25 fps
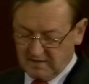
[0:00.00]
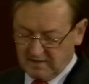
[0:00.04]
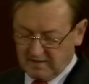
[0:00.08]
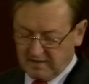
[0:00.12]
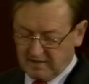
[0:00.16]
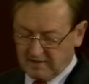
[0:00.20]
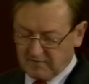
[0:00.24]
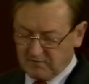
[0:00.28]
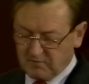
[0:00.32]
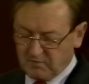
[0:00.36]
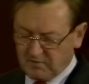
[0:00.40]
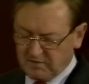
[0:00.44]

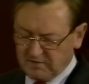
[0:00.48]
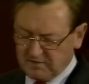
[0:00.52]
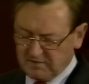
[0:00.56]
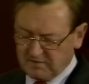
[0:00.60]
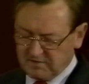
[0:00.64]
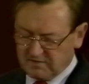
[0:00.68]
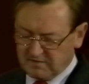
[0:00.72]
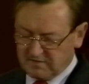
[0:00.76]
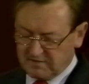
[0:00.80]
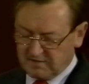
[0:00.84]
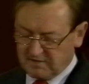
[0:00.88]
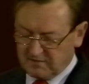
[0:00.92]
I
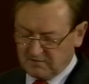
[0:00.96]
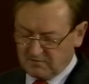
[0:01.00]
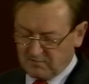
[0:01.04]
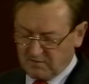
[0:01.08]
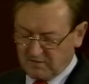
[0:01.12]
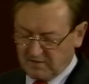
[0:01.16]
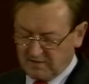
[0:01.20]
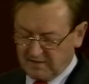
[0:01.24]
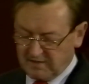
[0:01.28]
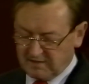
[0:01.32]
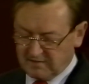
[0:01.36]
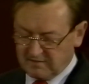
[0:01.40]
wonder then
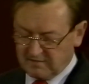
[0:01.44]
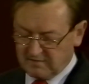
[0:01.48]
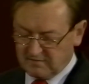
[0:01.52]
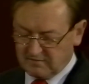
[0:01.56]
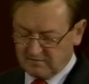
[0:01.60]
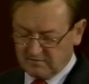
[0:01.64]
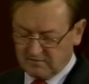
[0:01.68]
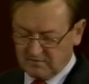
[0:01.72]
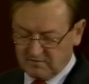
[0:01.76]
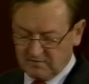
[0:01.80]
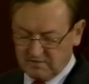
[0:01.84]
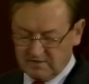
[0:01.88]
why at this
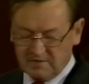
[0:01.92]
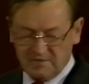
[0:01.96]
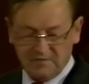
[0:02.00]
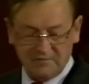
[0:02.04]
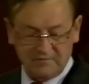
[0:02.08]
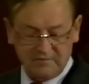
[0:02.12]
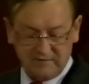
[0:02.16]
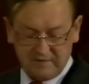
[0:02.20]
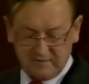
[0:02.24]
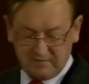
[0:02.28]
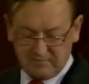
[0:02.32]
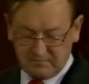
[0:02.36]
early
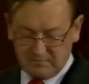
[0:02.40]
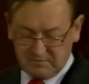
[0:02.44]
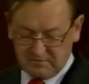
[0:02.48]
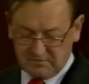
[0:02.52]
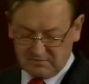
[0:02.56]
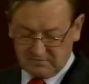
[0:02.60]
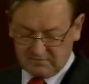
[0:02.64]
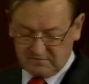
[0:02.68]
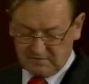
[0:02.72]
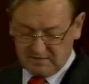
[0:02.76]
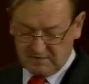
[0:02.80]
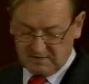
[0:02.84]
development
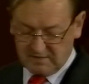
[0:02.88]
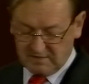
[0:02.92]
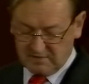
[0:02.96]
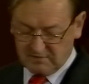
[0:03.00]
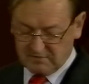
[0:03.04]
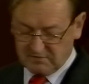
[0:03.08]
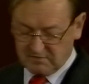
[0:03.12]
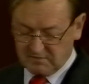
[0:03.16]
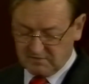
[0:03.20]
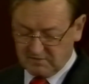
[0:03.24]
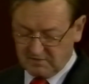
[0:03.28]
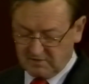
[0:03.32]

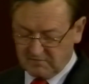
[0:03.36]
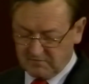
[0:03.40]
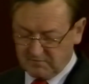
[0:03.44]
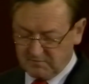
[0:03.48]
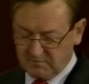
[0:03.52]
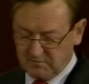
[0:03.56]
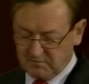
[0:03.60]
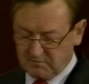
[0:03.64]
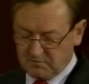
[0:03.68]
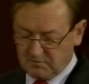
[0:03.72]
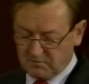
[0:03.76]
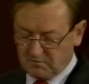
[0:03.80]
stage a
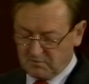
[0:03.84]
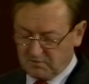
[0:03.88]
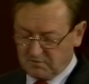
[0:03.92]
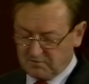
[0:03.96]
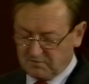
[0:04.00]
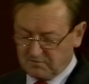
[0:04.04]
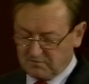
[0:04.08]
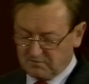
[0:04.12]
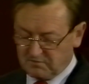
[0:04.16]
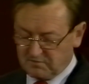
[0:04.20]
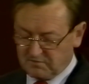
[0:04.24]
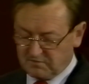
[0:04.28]
government would want
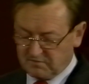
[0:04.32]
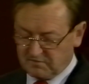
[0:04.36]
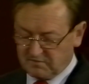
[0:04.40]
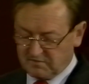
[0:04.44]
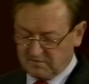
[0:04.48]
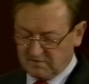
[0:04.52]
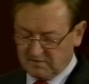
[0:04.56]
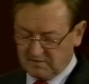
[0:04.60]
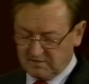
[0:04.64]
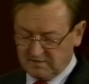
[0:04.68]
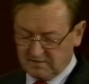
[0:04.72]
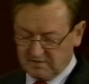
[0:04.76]
to risk
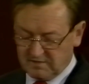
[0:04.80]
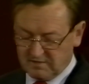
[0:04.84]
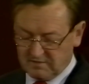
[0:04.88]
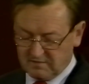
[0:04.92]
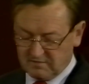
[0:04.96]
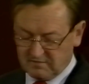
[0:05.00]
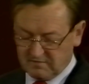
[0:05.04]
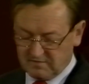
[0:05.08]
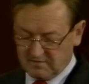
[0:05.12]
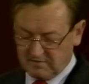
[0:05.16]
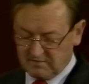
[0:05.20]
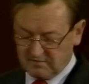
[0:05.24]
killing
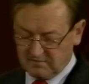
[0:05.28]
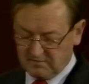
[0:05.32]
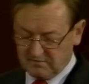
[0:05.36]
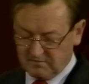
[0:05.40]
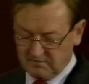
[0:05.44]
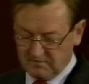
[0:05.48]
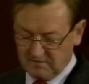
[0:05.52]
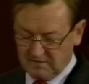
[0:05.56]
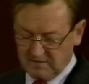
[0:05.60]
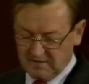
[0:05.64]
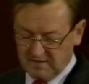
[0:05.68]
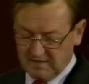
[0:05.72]
incentive
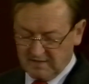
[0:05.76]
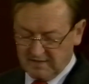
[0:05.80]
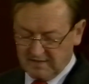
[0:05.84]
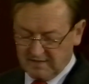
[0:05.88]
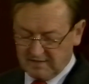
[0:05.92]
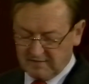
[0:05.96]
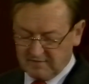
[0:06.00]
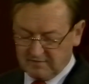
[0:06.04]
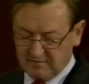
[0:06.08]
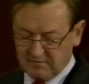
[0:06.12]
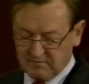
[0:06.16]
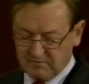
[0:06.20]

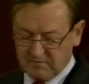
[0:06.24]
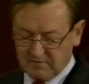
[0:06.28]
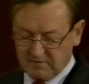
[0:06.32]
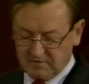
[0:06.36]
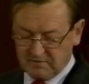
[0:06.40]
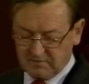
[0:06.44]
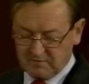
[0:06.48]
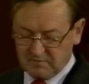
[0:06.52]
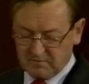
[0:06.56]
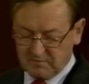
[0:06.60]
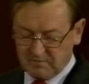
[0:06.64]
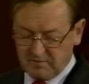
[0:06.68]
and
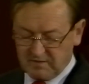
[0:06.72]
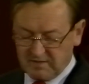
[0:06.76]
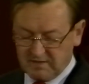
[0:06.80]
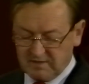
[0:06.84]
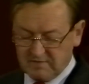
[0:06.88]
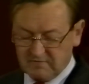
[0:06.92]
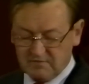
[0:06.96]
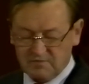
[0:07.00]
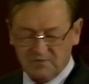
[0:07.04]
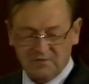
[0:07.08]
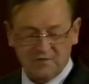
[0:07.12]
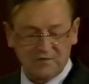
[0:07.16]
development by
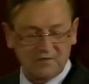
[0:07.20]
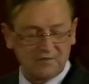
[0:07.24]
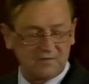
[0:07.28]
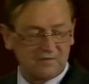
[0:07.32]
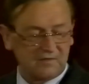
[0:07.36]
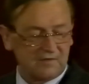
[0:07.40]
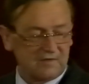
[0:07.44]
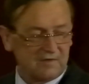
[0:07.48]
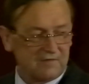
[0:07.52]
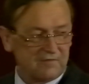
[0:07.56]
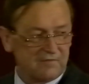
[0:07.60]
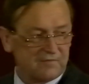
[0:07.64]

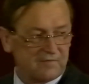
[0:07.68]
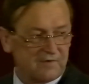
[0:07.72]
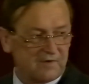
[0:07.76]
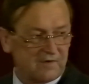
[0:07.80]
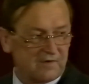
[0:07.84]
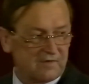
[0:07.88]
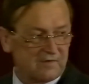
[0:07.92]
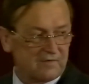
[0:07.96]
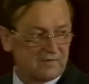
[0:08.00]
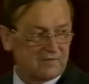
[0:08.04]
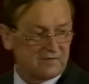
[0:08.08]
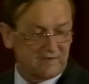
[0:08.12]
introducing a
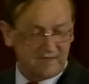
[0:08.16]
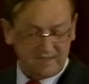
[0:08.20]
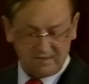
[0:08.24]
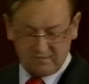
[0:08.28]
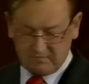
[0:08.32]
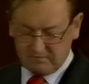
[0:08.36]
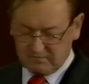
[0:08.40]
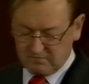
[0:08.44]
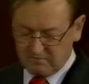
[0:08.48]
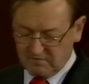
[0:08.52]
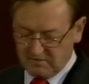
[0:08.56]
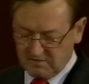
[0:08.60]
foreign
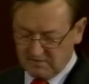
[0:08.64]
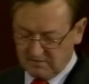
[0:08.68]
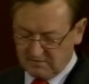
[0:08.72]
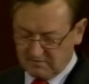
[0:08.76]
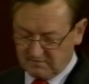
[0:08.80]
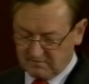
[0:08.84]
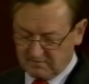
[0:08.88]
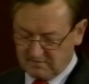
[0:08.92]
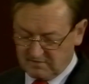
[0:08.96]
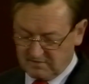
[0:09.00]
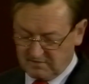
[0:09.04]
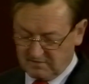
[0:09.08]
tax credit
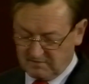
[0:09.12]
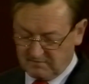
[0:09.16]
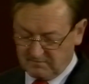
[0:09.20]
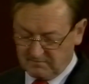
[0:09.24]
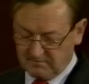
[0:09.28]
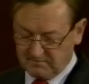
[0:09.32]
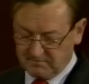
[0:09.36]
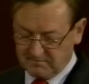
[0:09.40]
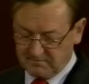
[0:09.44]
scheme.